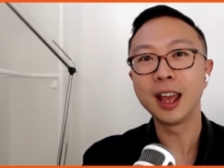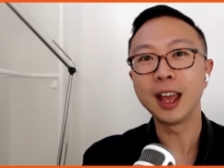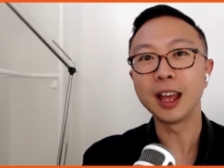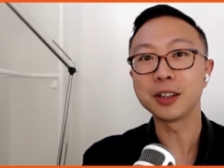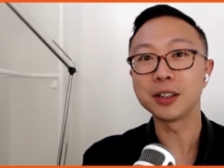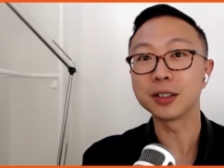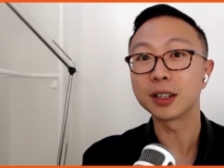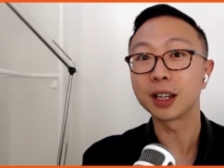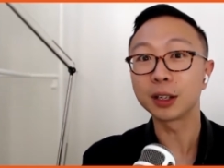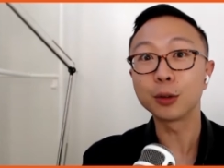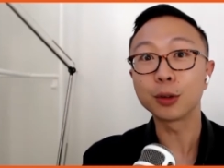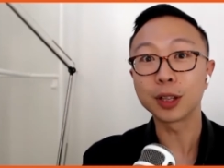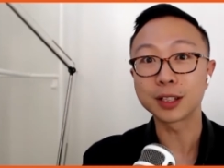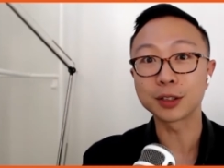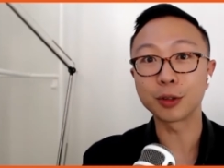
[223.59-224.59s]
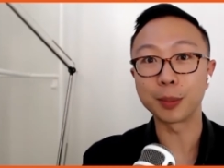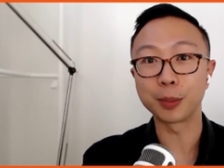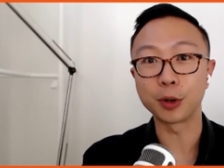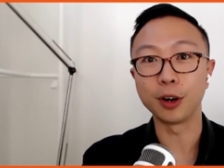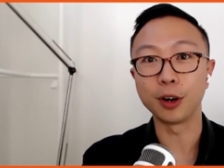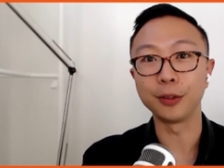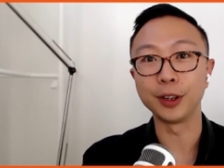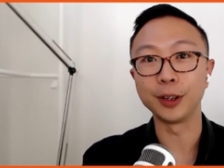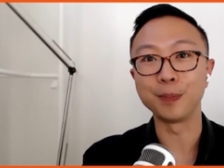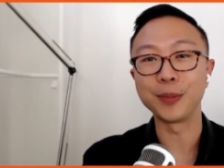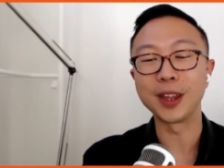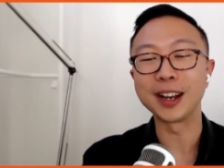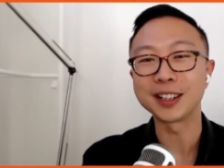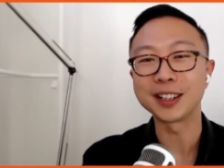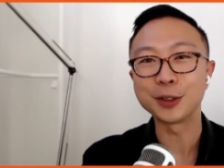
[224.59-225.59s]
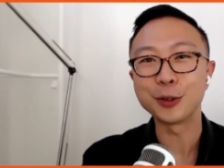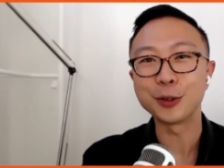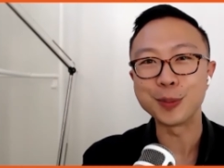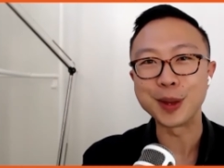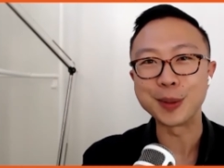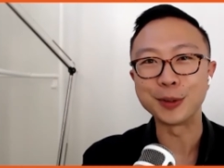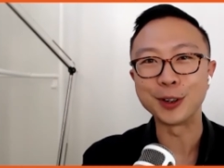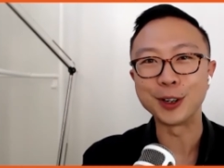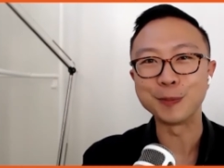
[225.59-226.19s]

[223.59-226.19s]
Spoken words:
and she's like, look, let's grab coffee. And I still remember it.